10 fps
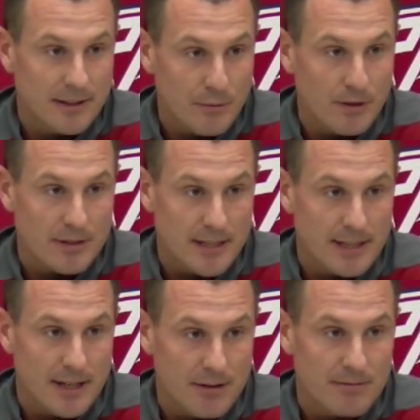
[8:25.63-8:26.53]
and we're going to
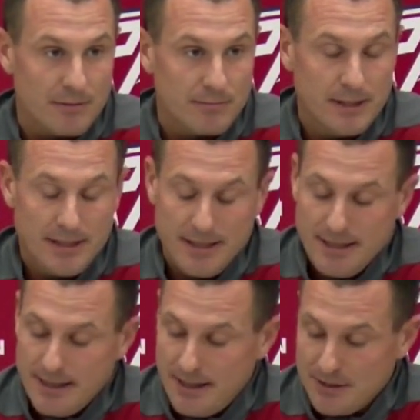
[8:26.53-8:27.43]
take care of them.
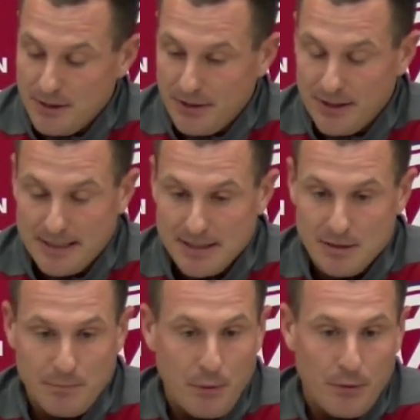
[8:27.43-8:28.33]
So I think that's
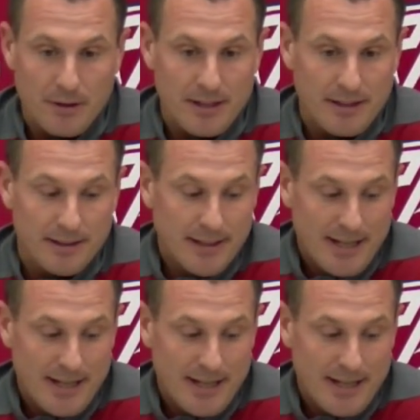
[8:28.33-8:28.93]
important. And